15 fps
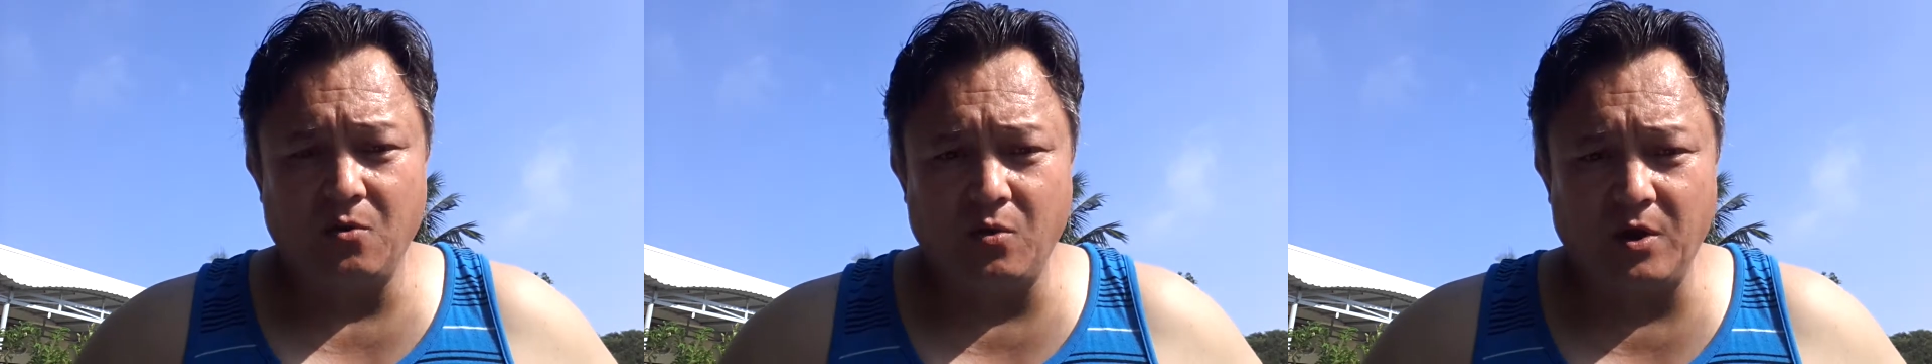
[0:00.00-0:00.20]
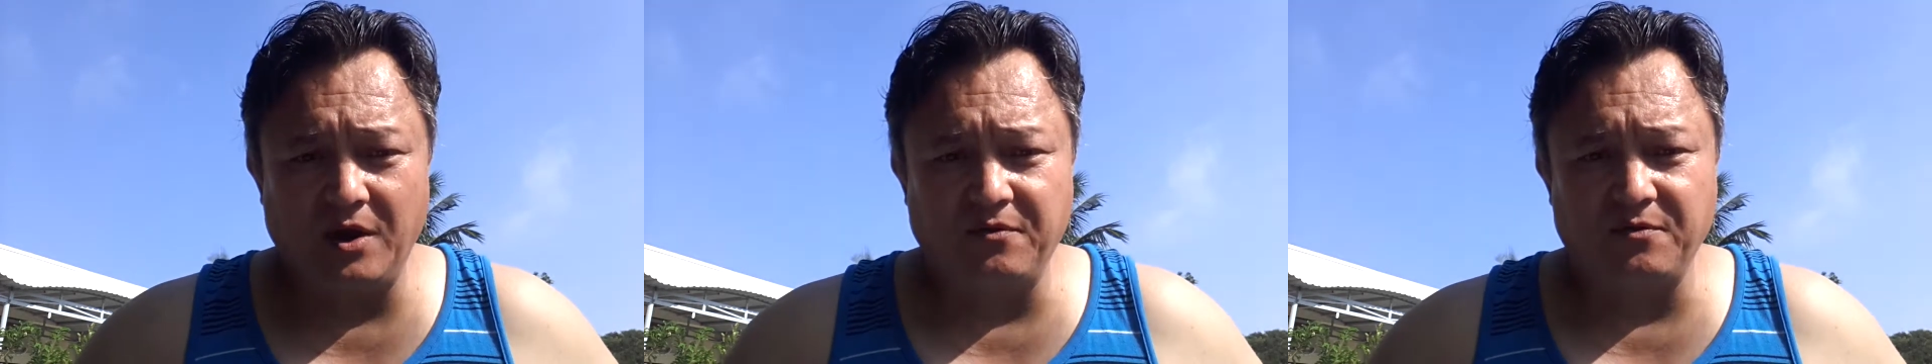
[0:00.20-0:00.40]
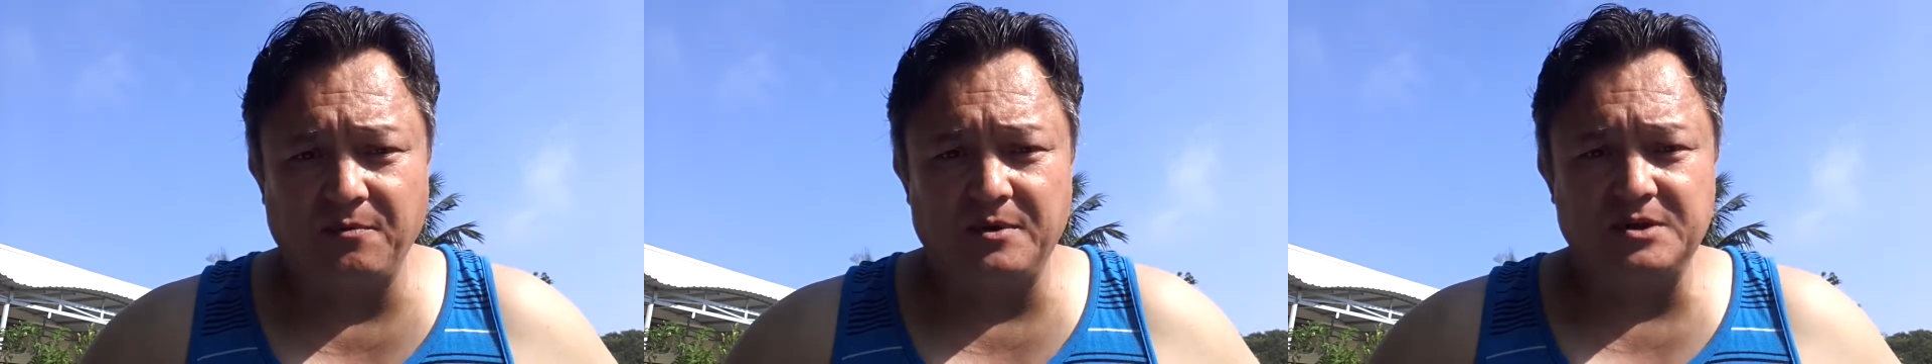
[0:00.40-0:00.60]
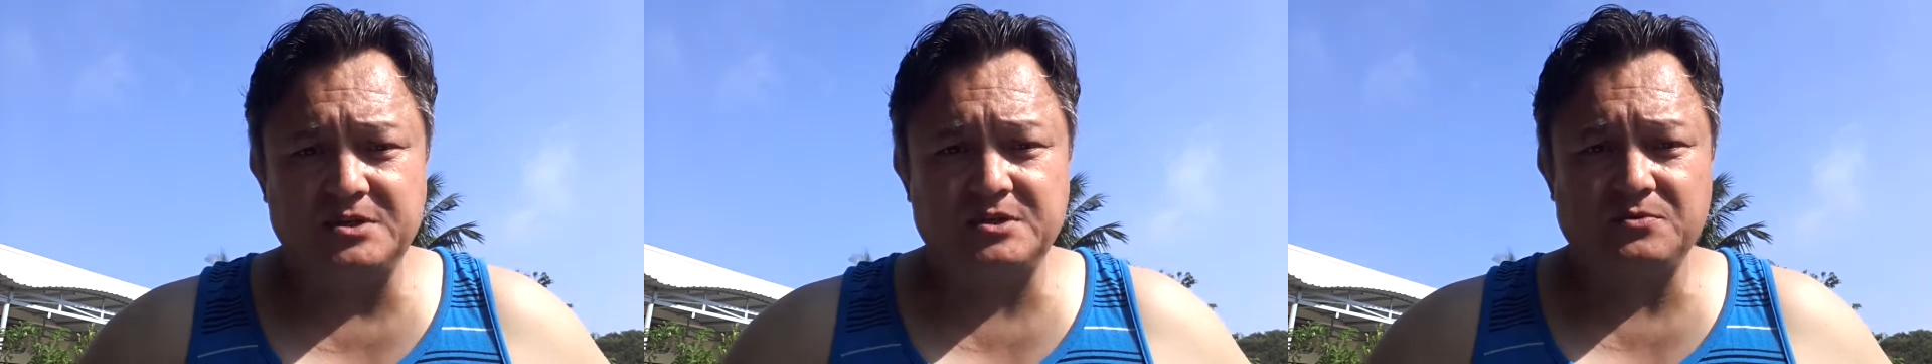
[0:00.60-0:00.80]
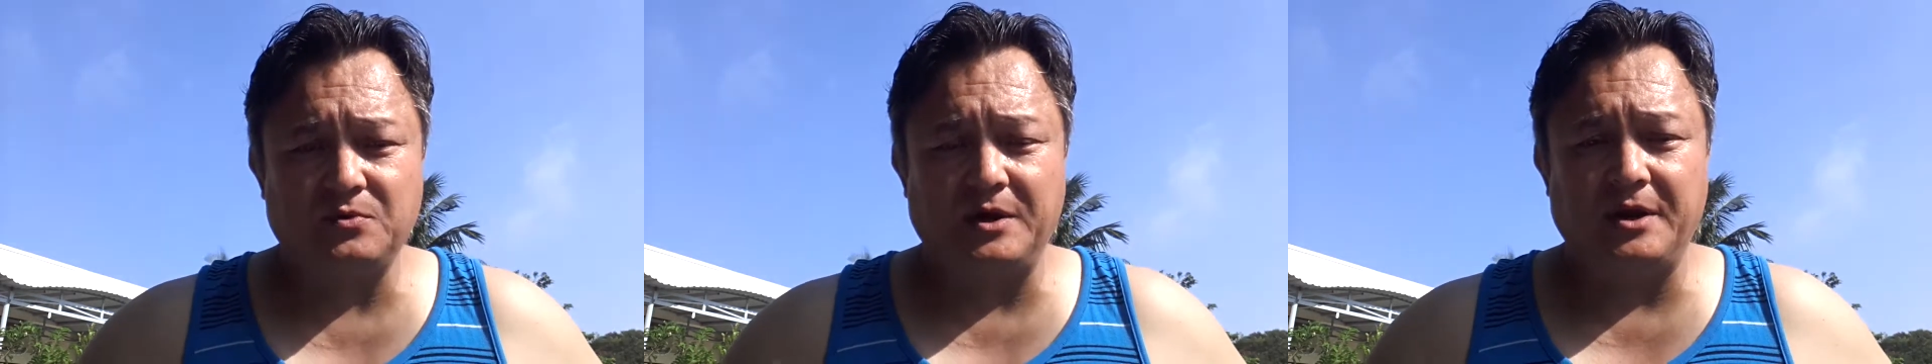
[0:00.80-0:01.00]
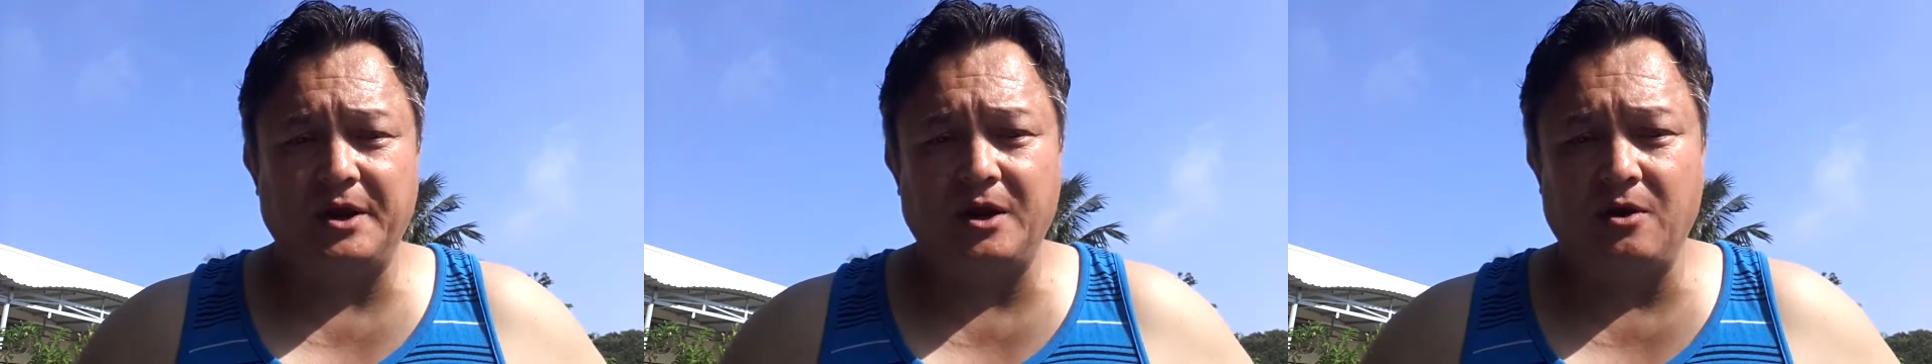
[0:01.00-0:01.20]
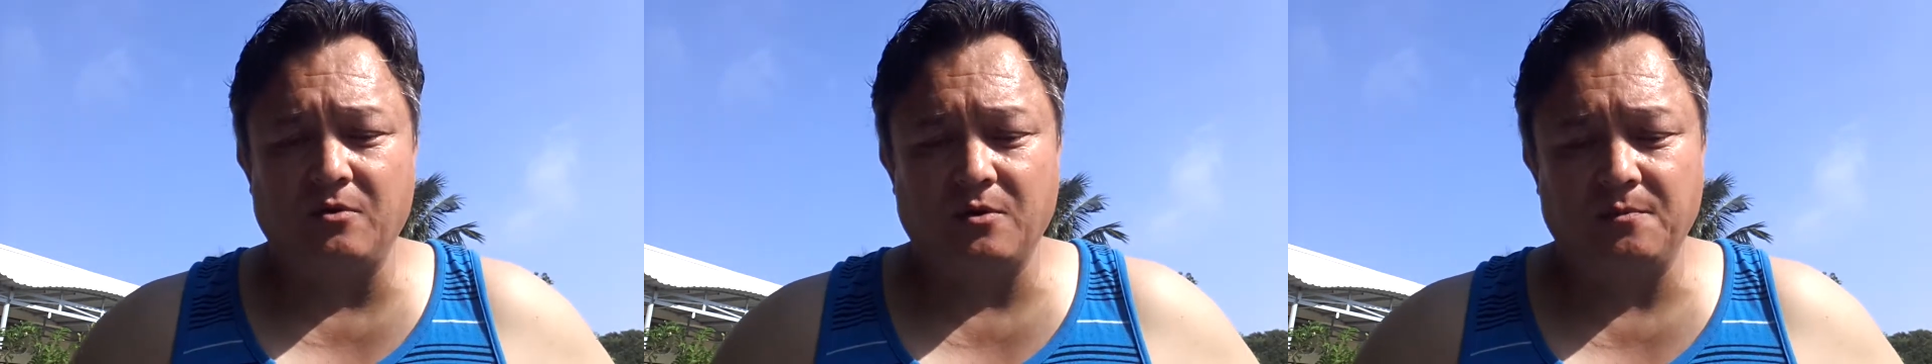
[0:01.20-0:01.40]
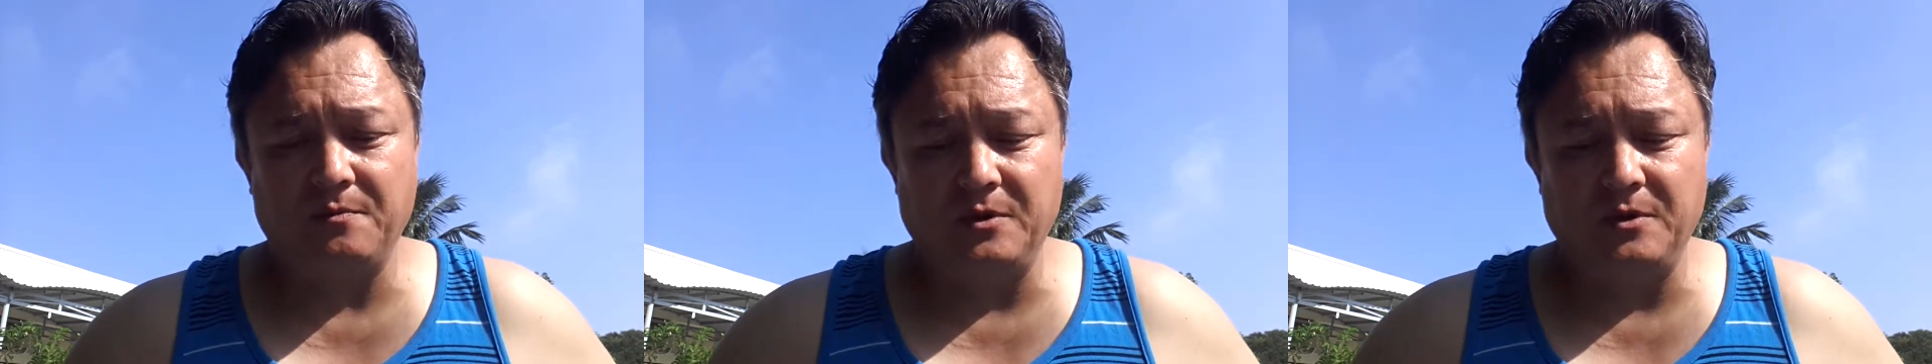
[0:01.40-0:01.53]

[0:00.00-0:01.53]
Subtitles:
away from us right now, or